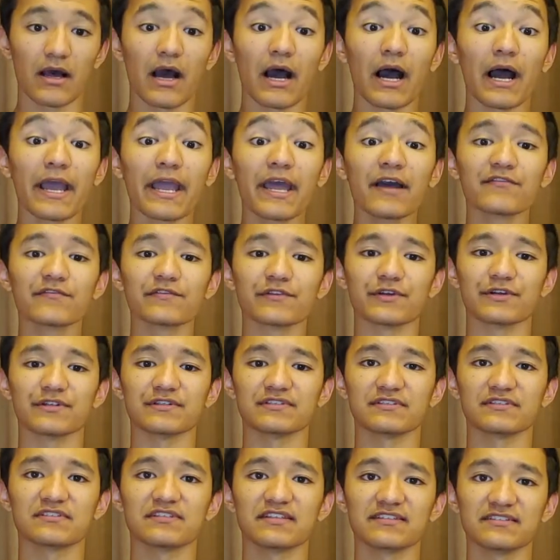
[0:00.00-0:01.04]
I have
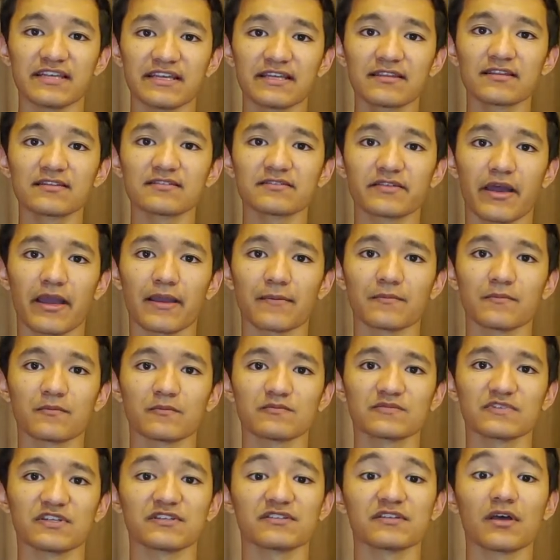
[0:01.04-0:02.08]
learned to take the time
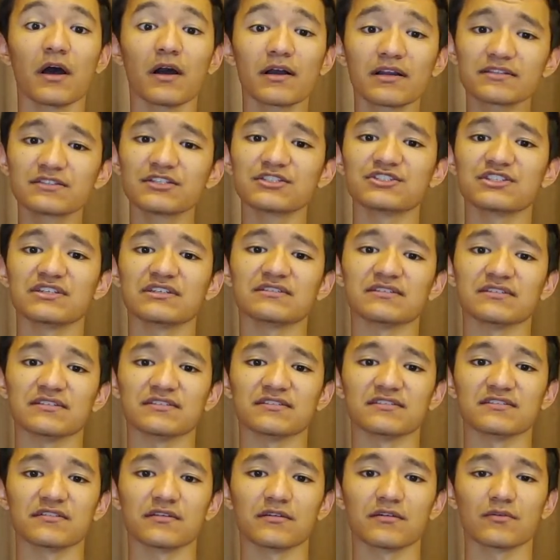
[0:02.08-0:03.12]
to talk to
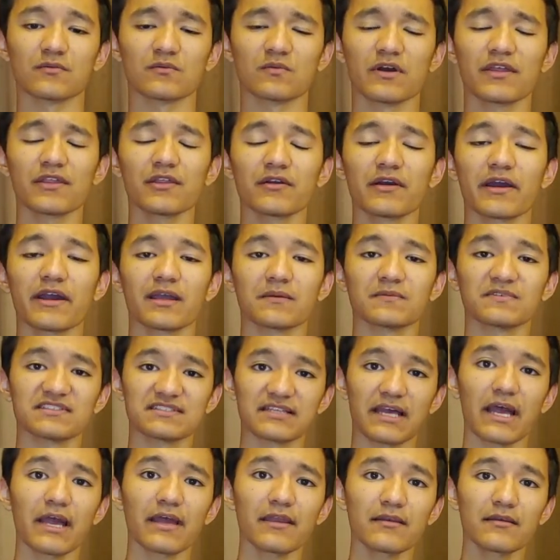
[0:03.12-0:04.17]
Jesus whether I am
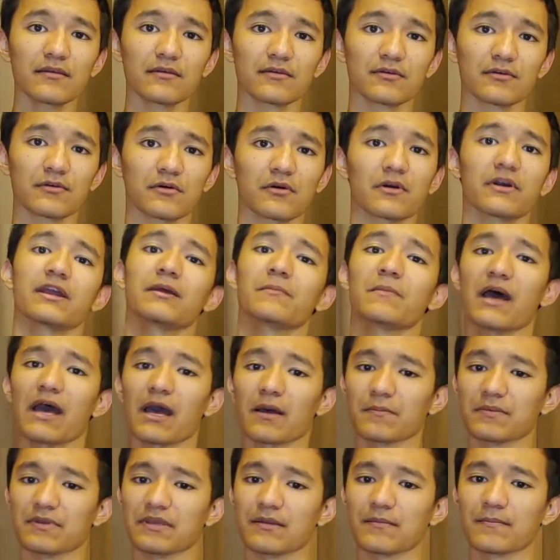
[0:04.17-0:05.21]
sad or I am
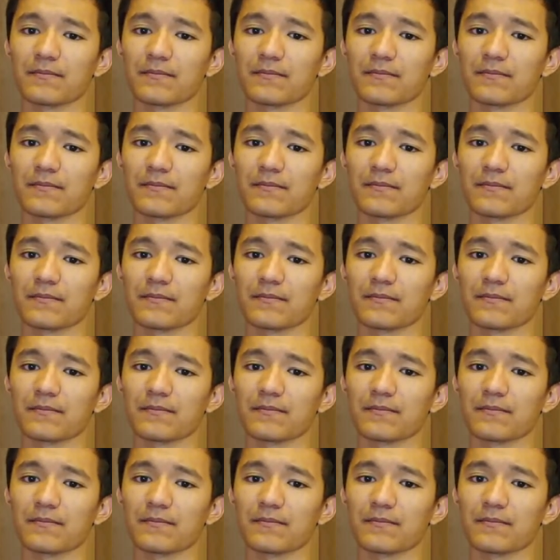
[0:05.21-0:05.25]
happy.